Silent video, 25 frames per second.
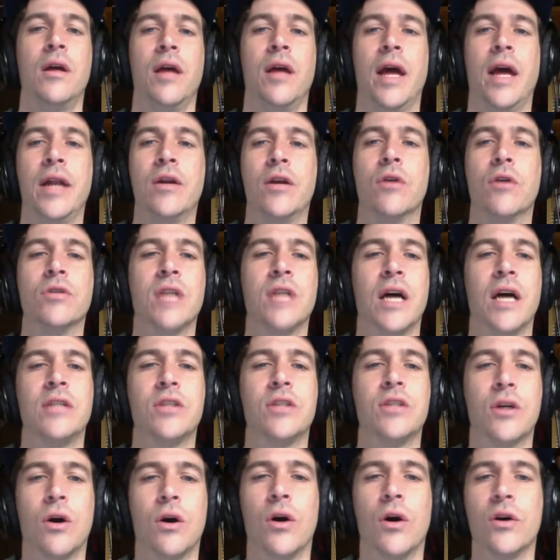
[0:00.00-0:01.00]
and goes on to
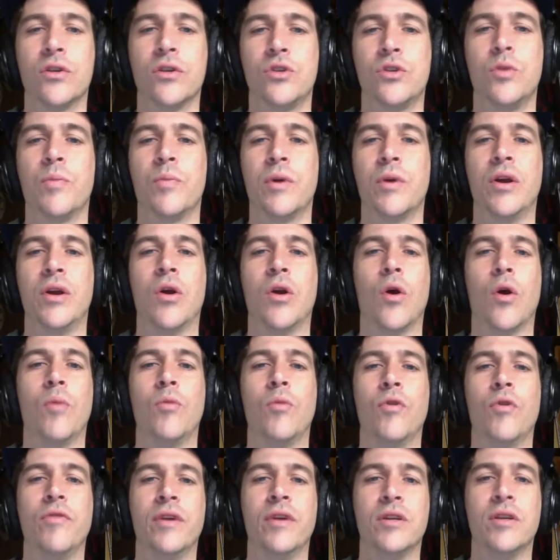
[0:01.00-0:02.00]
call superhero
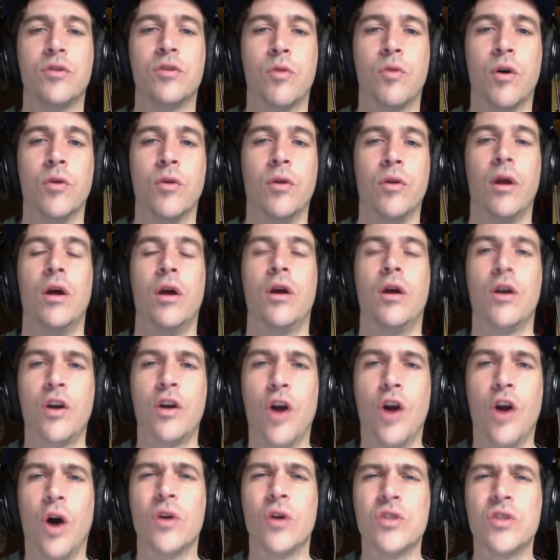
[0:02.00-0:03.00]
movies, quote,
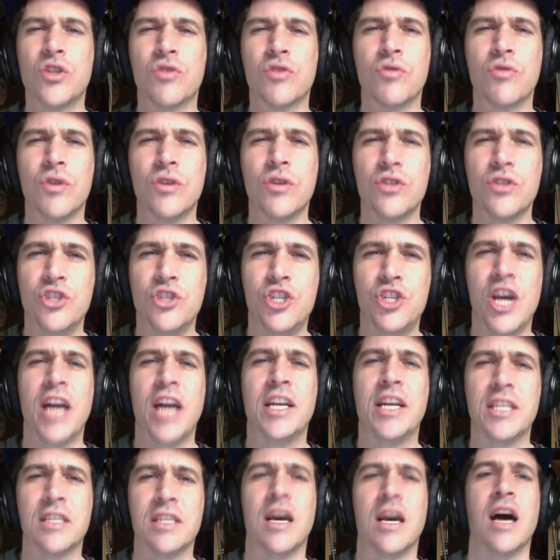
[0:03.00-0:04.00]
cultural
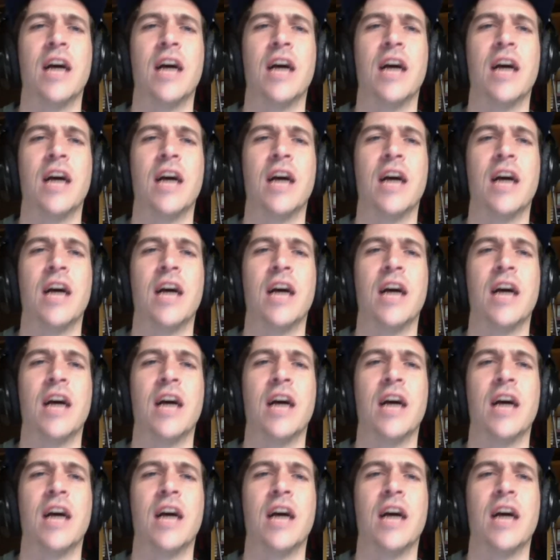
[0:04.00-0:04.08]
genocide,